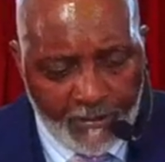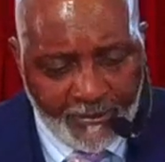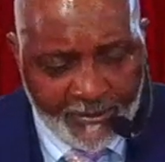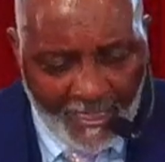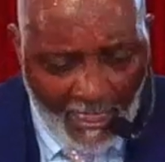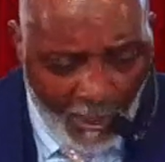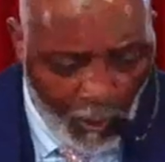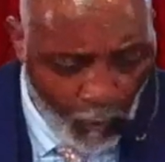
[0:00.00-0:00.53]

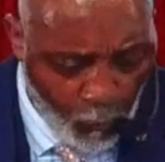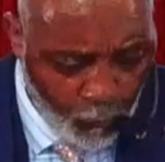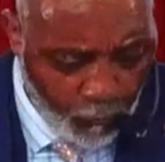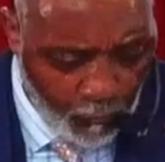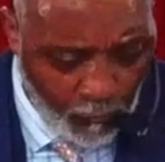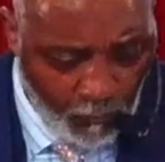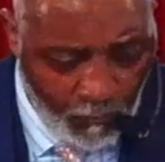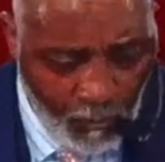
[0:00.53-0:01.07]
jello
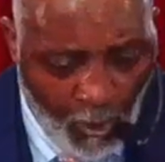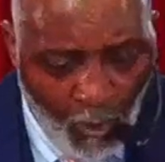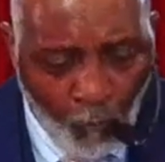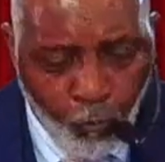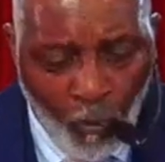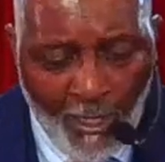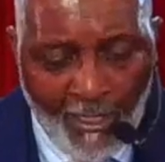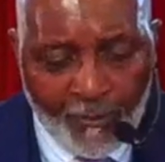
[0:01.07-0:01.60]

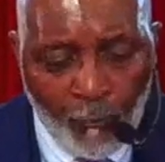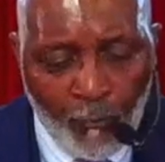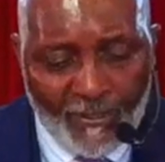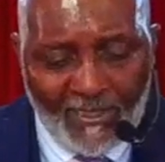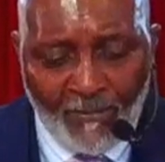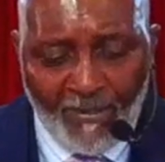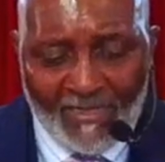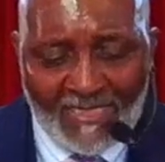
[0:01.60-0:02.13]
one who
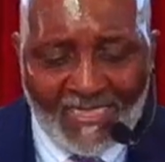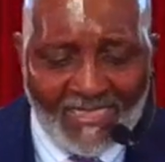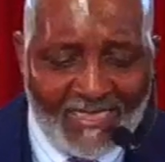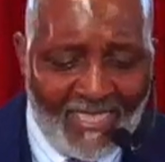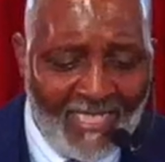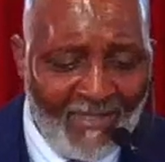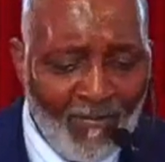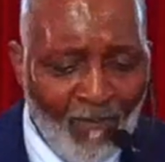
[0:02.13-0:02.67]
has been
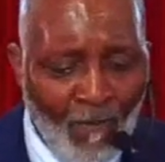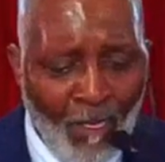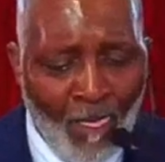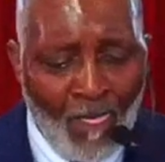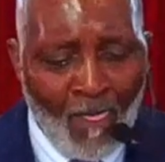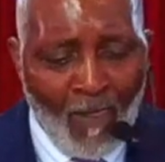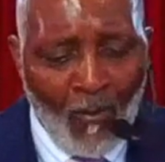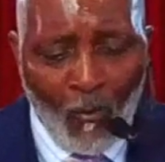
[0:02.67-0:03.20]
sent
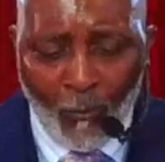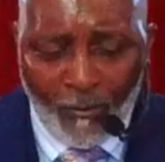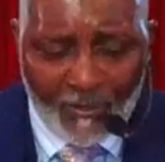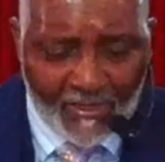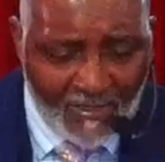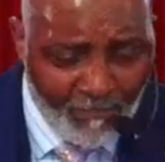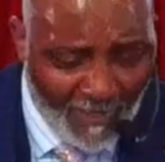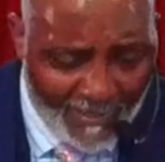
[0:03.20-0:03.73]
on a
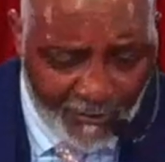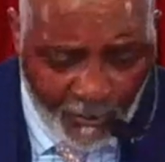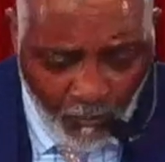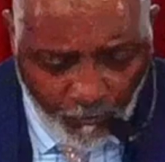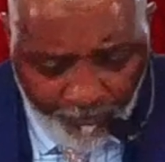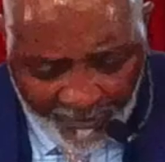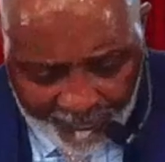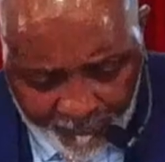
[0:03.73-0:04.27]

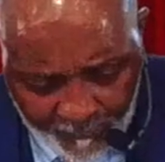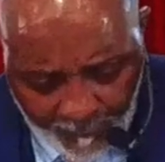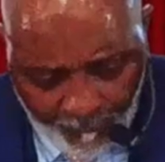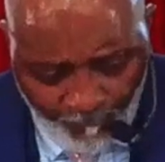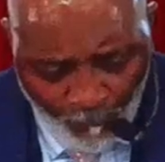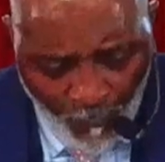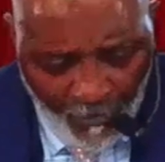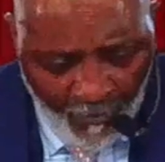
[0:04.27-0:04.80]
special mission.
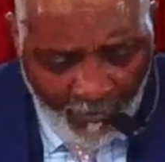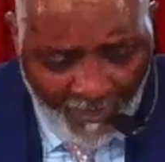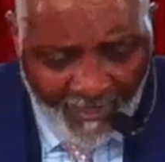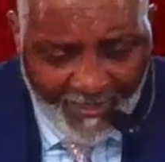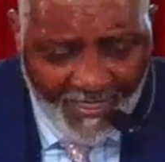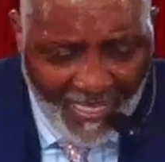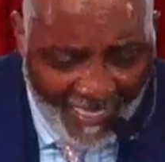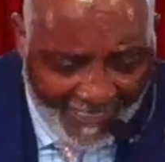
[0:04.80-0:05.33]

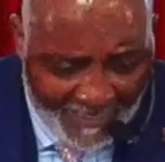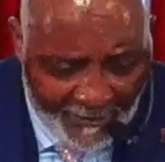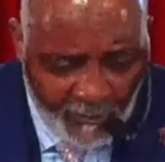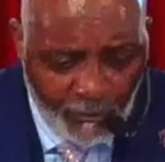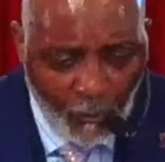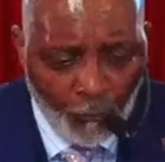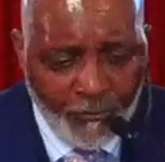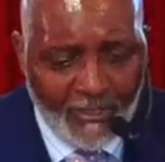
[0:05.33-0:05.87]
An
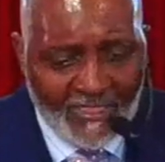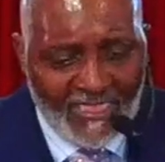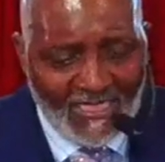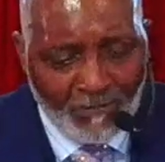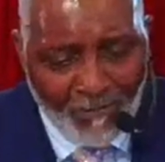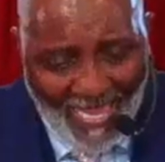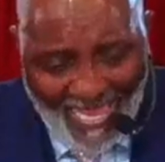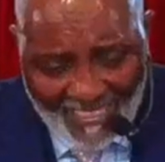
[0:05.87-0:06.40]
angel
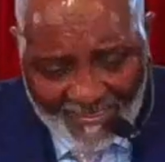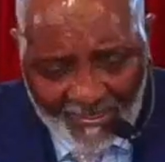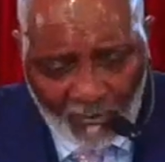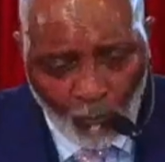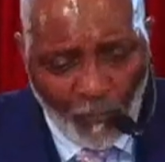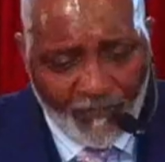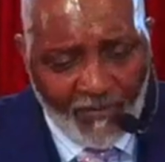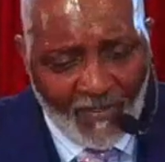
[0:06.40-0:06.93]

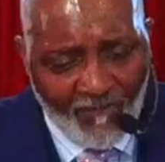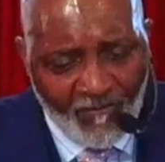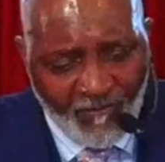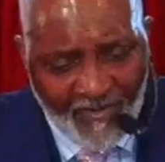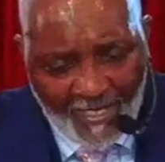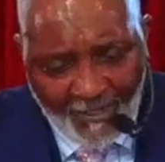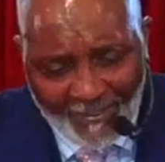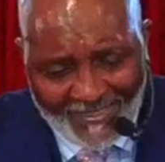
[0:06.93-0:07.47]
dispatched with a
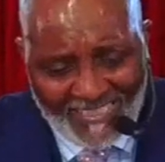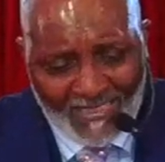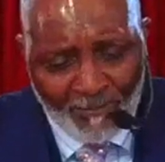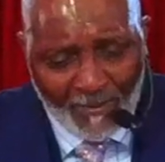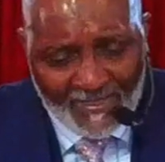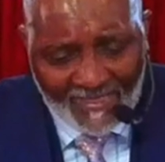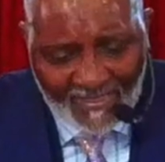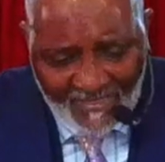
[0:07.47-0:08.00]
very
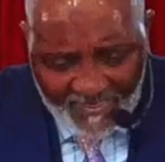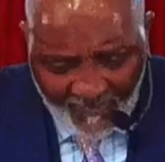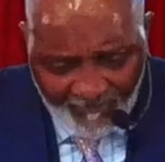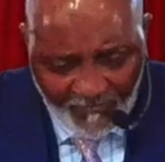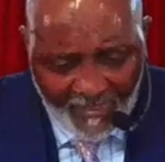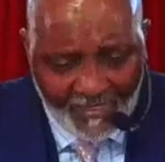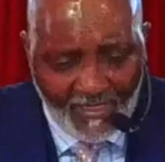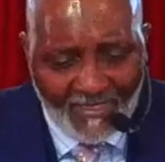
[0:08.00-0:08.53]

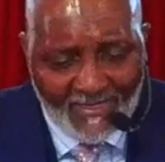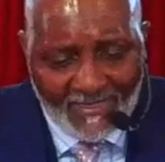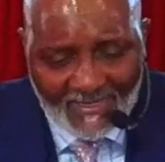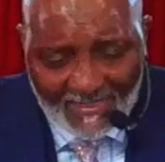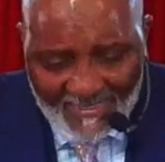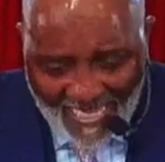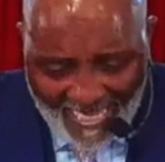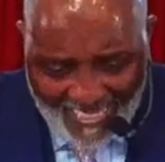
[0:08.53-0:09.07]
specific
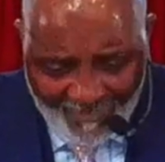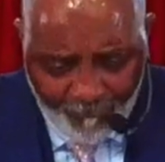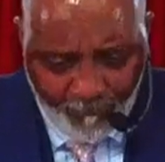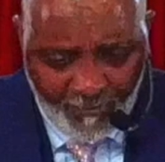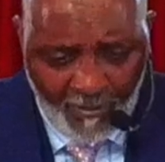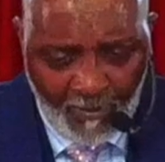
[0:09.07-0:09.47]
assignment.